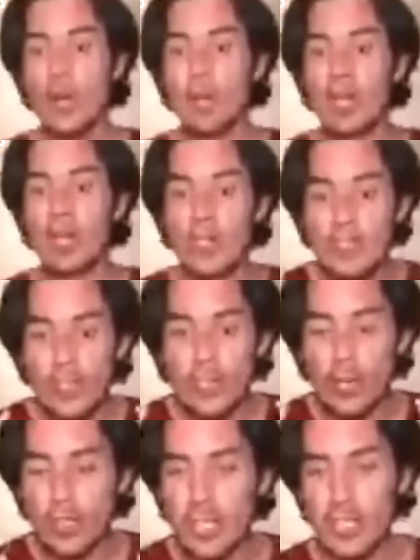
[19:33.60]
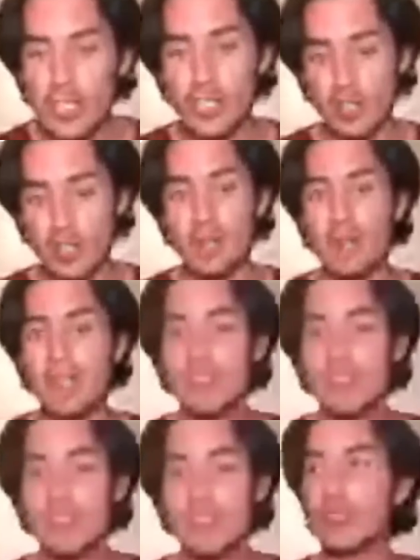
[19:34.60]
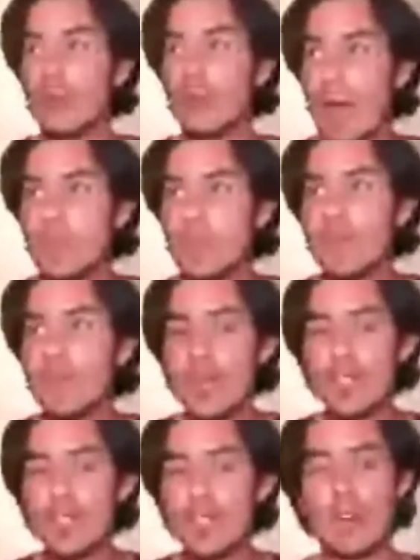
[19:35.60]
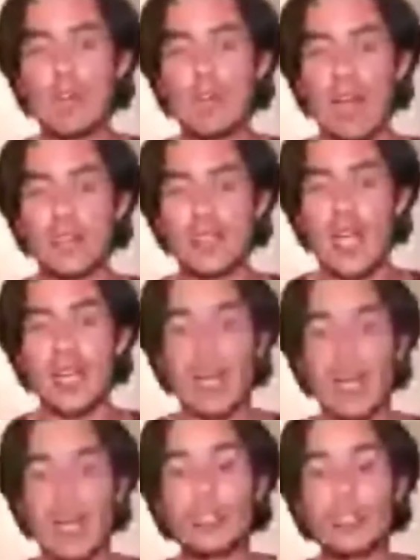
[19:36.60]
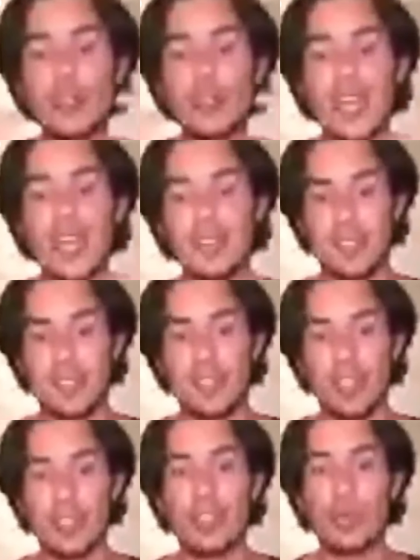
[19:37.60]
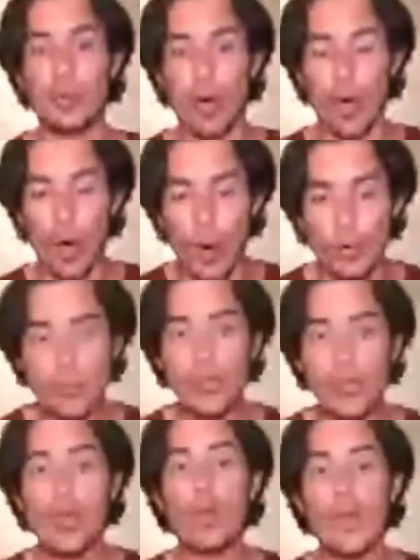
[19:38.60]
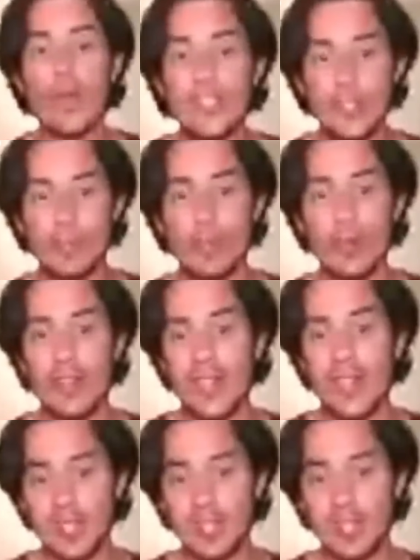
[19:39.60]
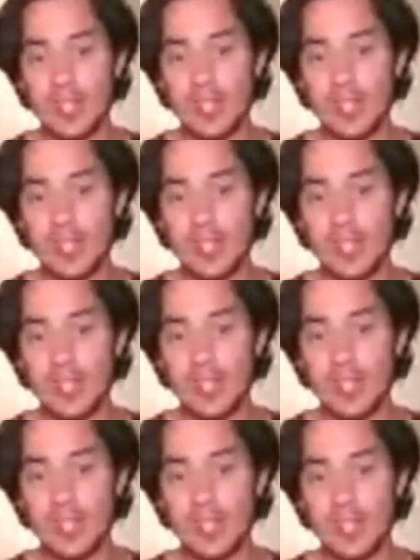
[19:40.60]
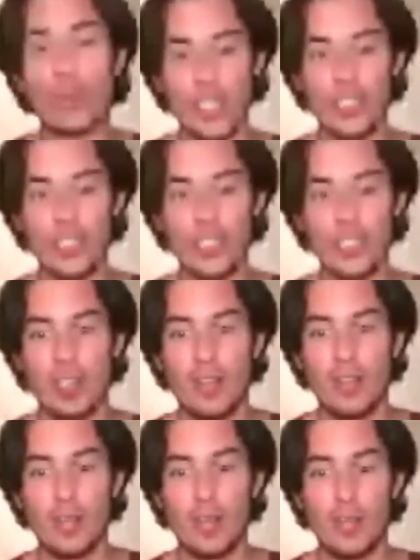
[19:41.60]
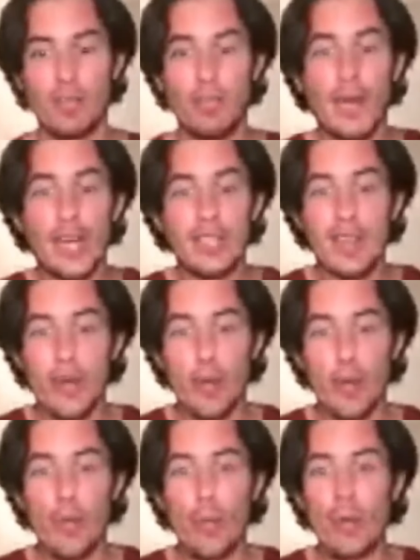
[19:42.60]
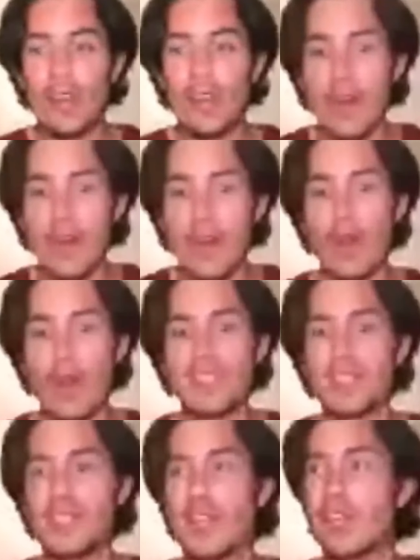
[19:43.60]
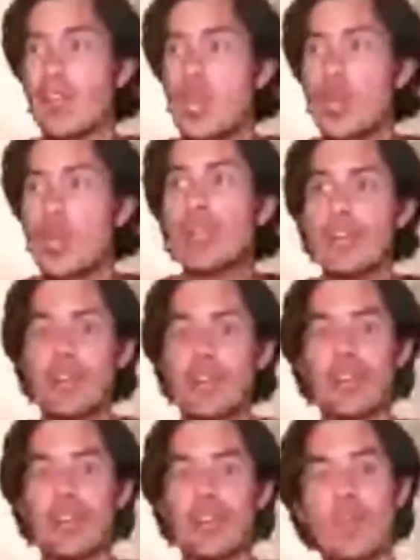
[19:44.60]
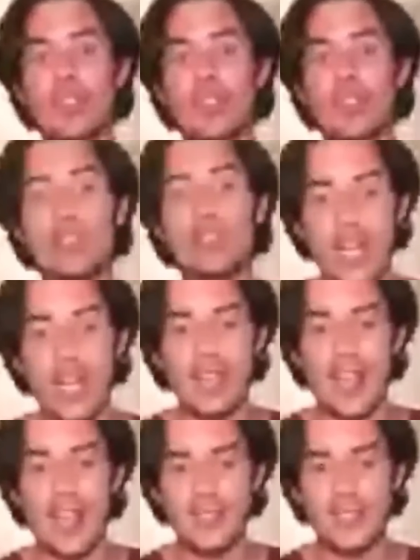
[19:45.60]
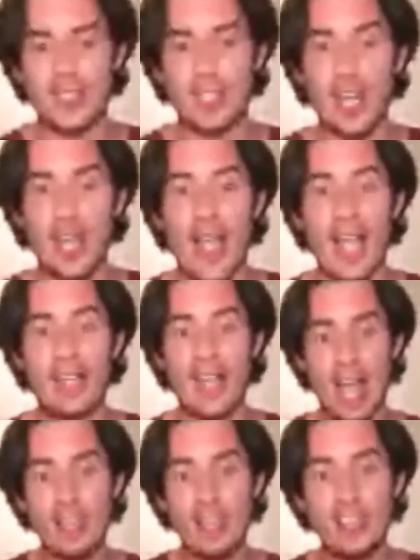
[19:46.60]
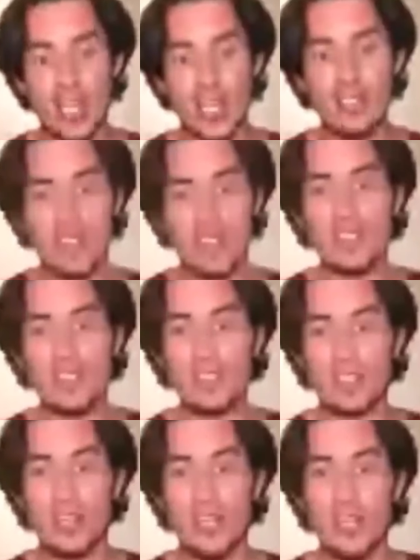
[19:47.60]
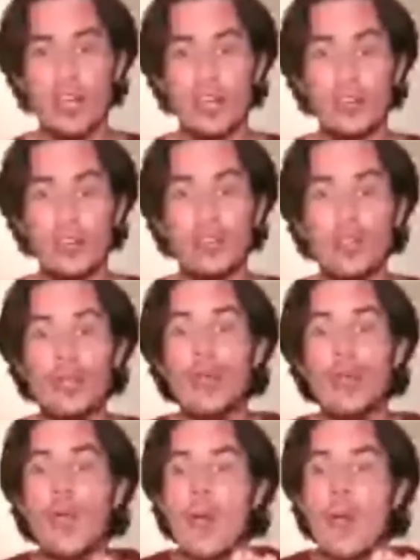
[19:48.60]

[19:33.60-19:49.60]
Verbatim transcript: Because cognition means to grab the information from the outside and create your own wisdom within. That's cognition. But without the process of looking for the information to create the answer and having just the answer, you